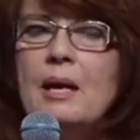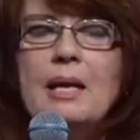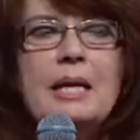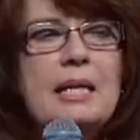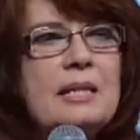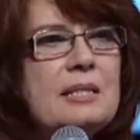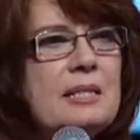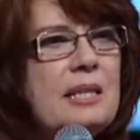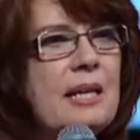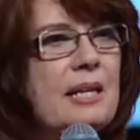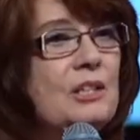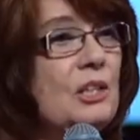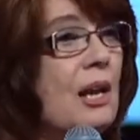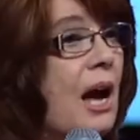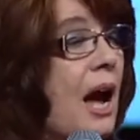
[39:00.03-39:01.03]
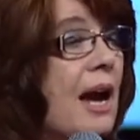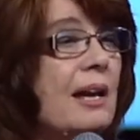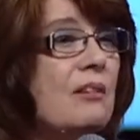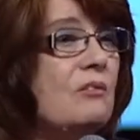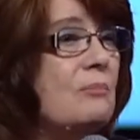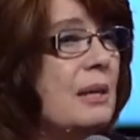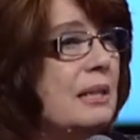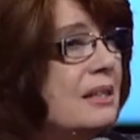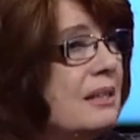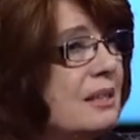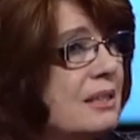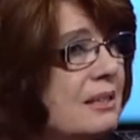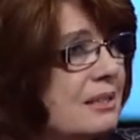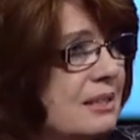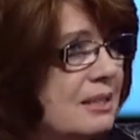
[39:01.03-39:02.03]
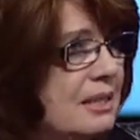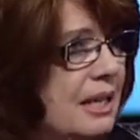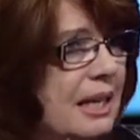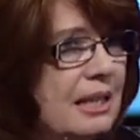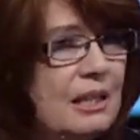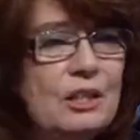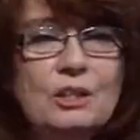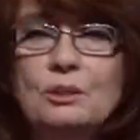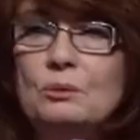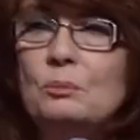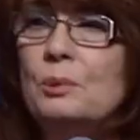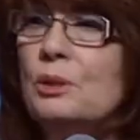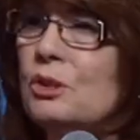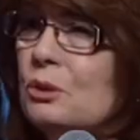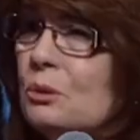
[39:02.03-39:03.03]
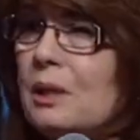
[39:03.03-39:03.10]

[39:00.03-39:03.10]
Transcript: He said, I have many things to say to you, but you